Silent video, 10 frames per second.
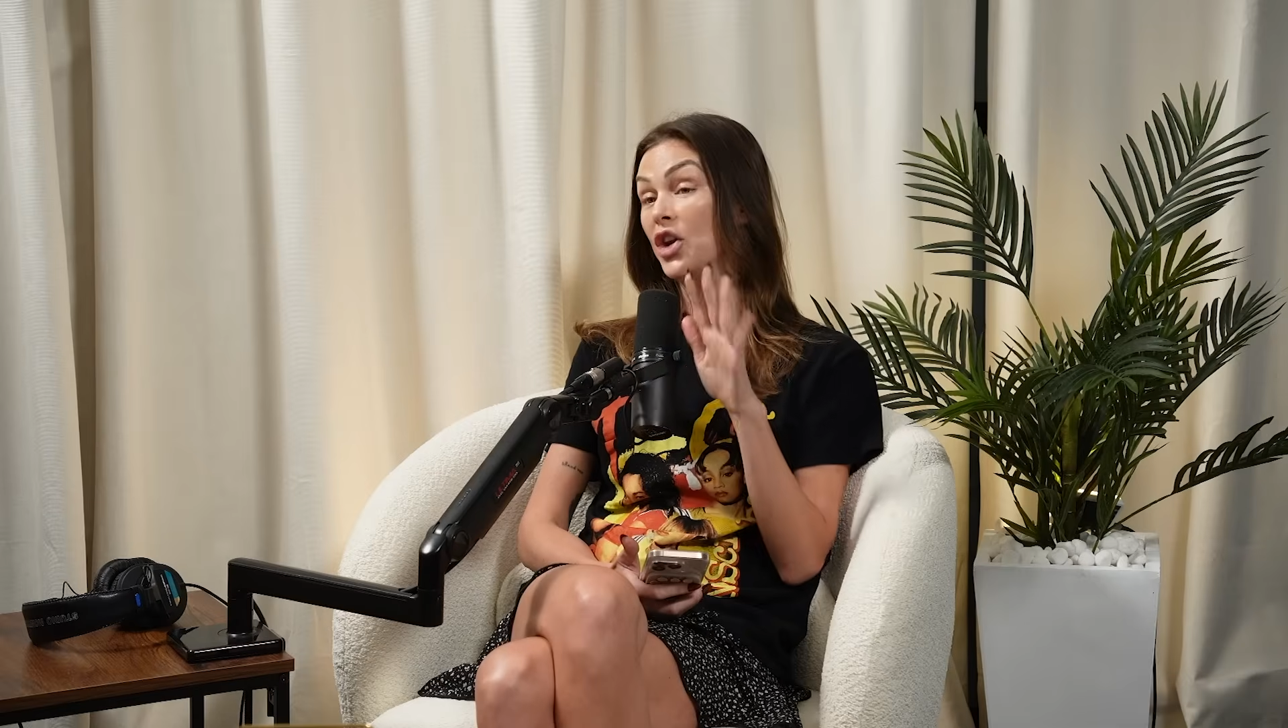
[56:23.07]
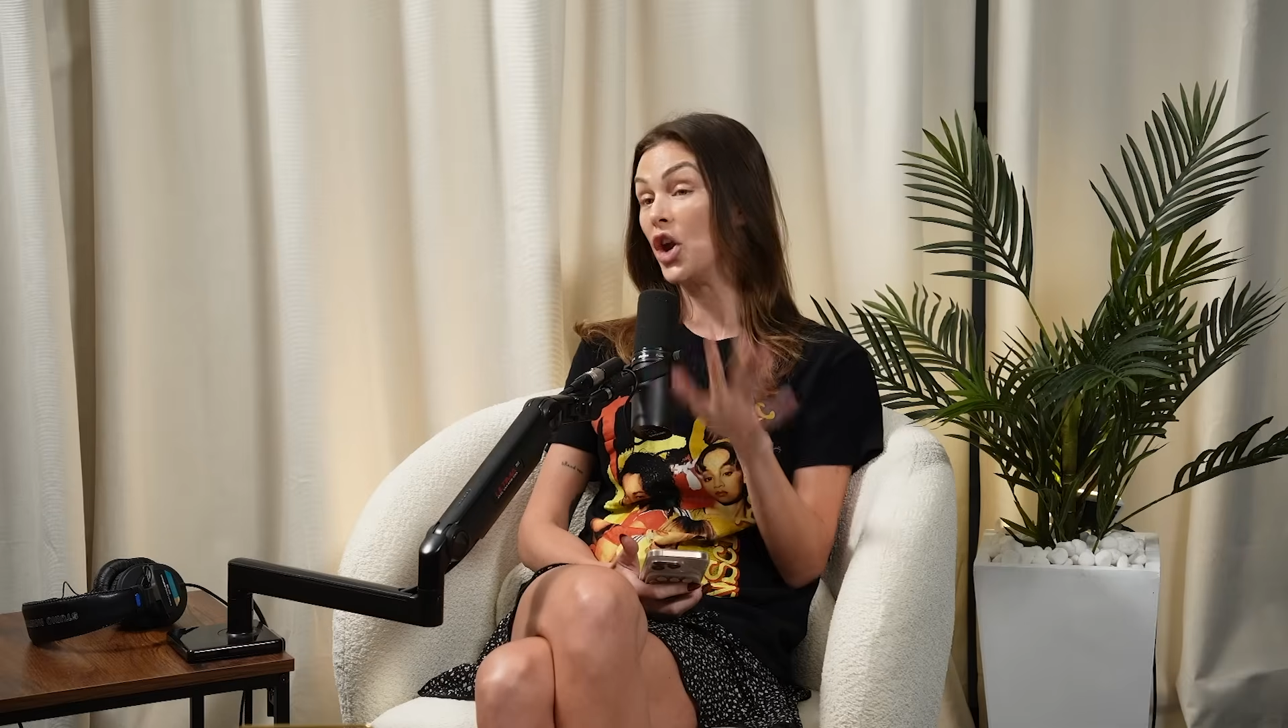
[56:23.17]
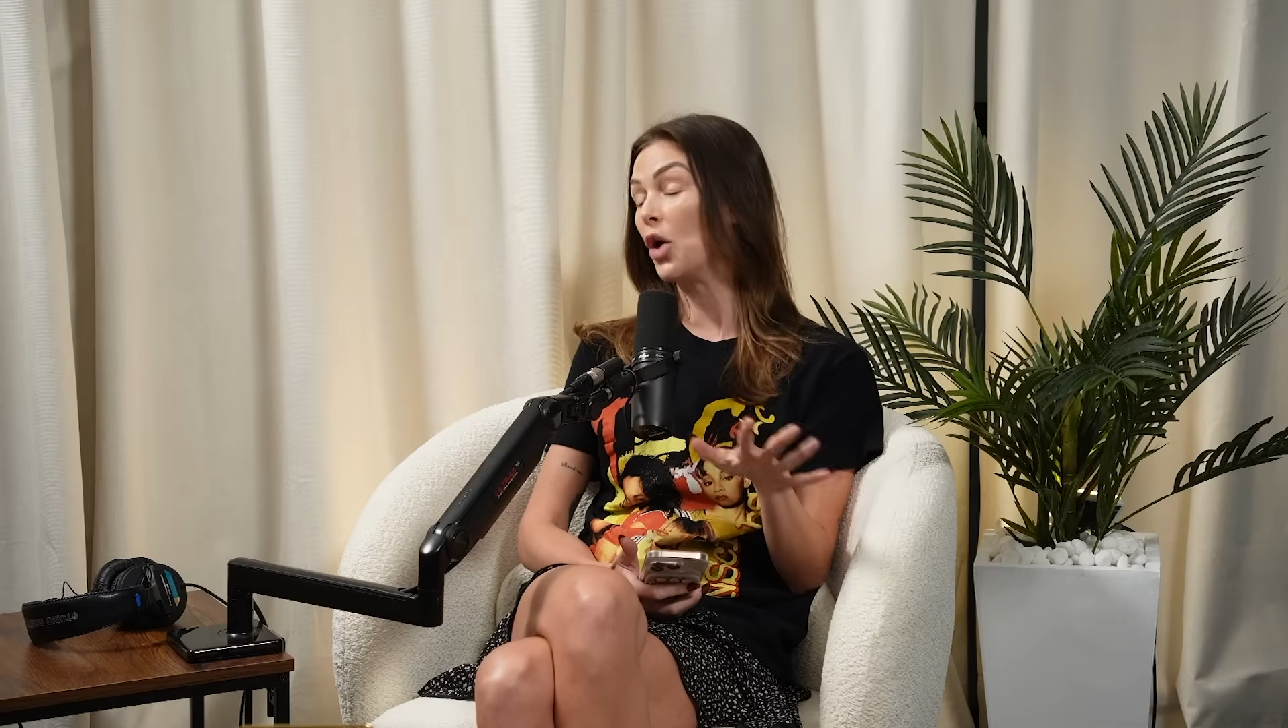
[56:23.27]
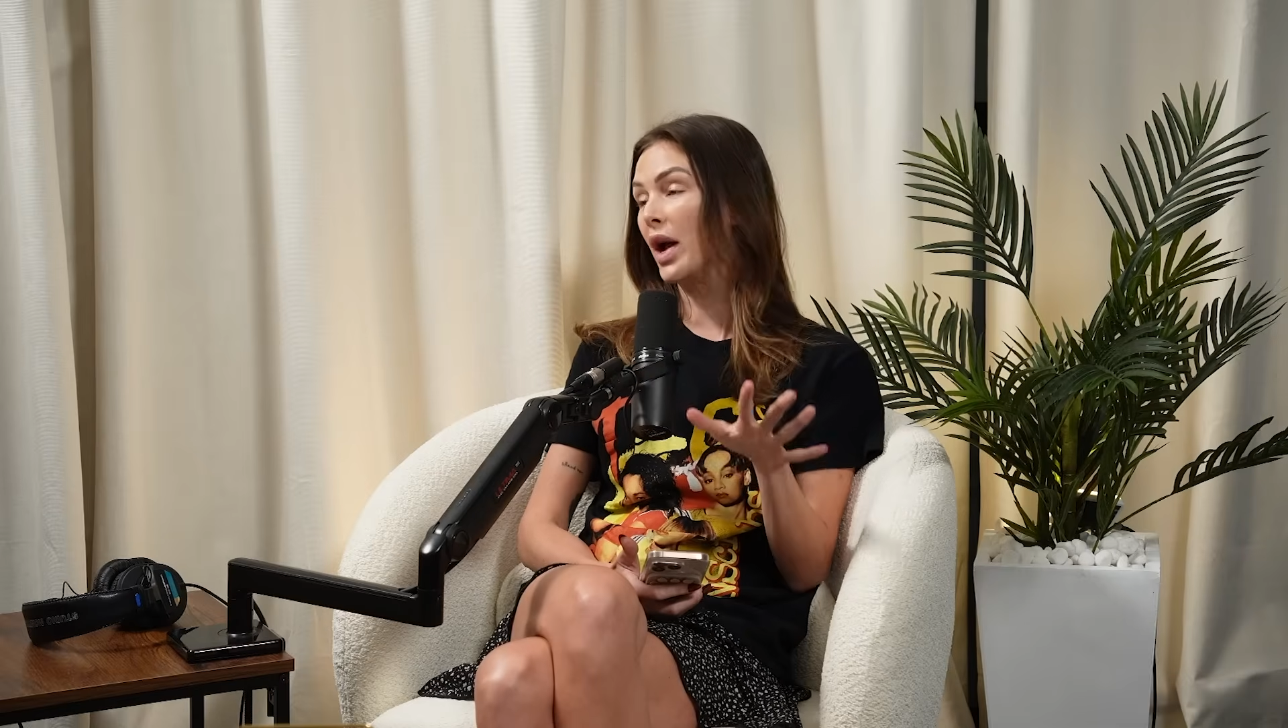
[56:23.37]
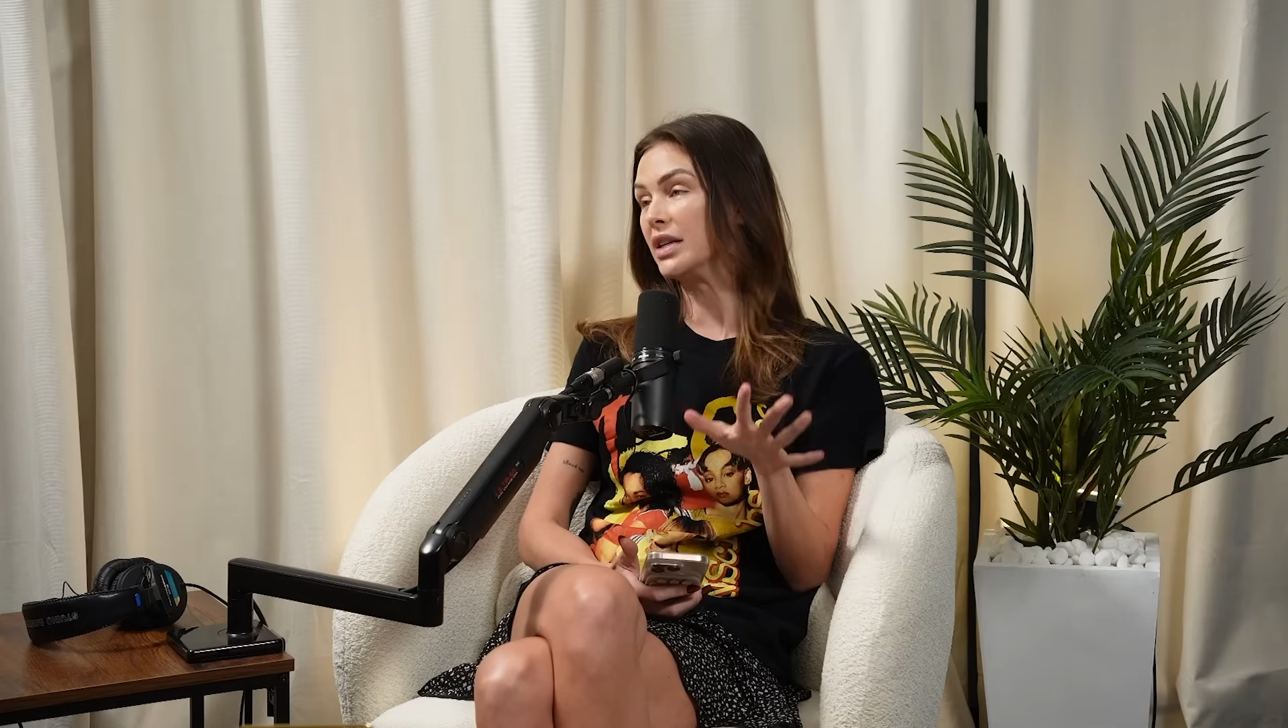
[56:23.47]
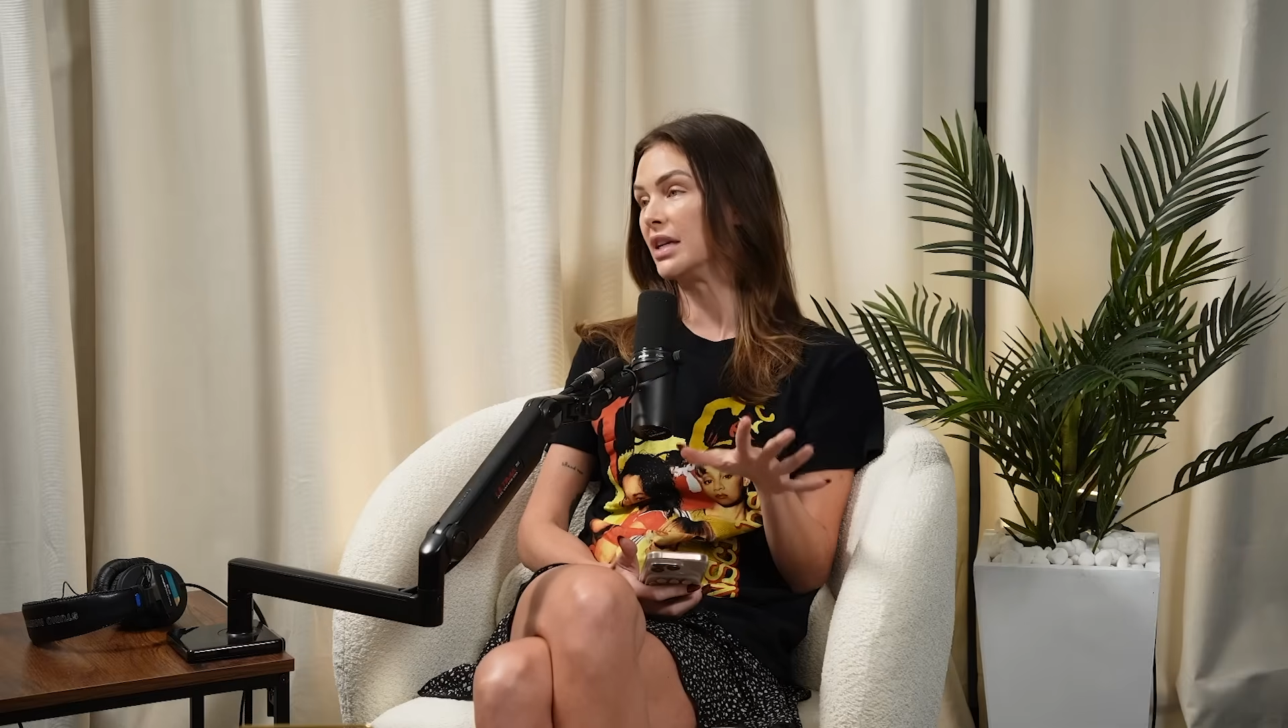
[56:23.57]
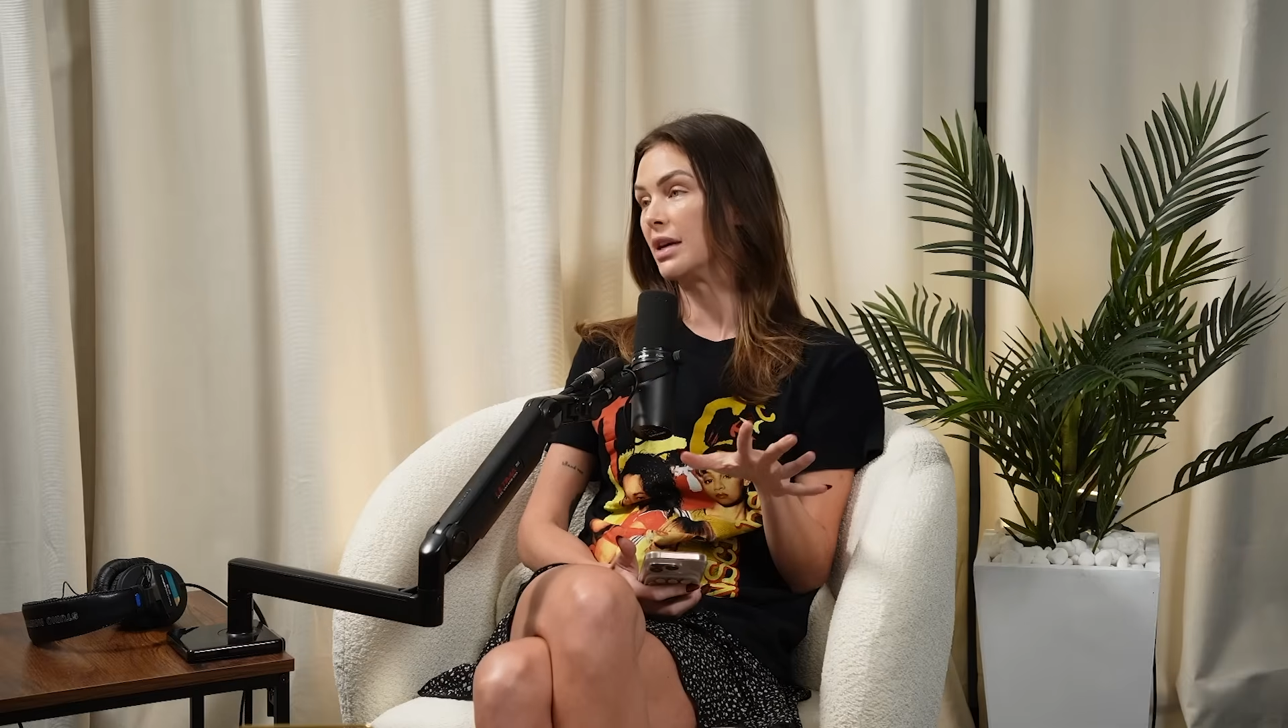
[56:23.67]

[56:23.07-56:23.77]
no idea